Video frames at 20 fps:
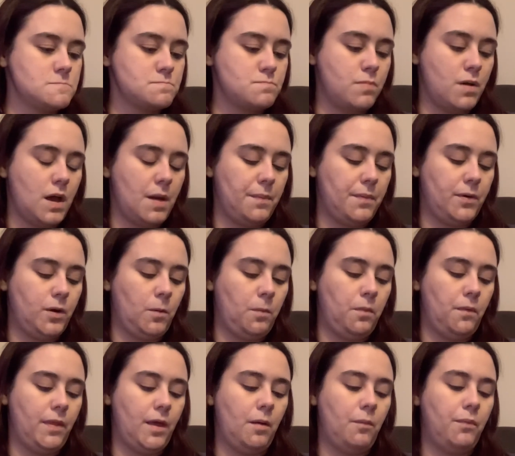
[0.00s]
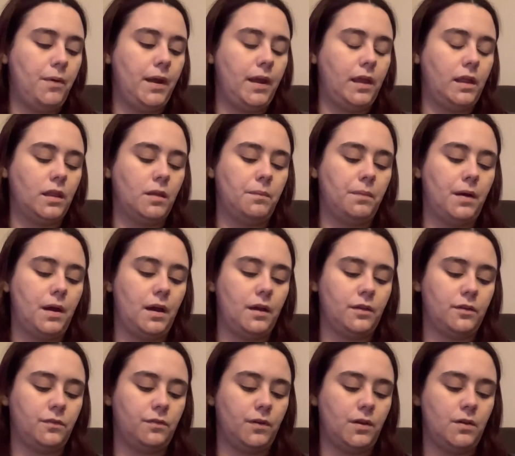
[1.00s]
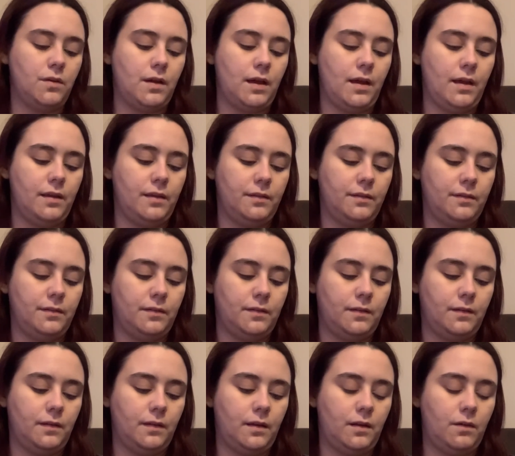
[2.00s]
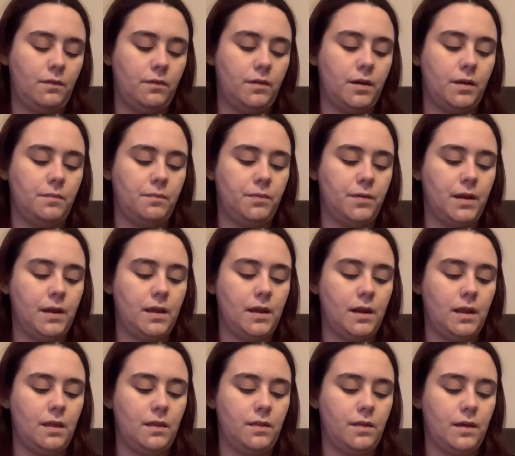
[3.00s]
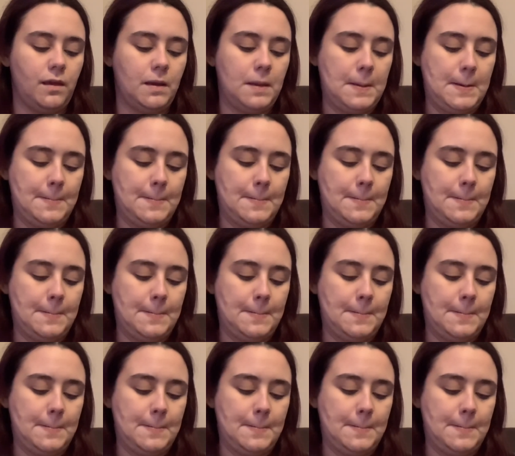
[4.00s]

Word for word: pop it up without breaking the box for you guys. I don't want to break anything.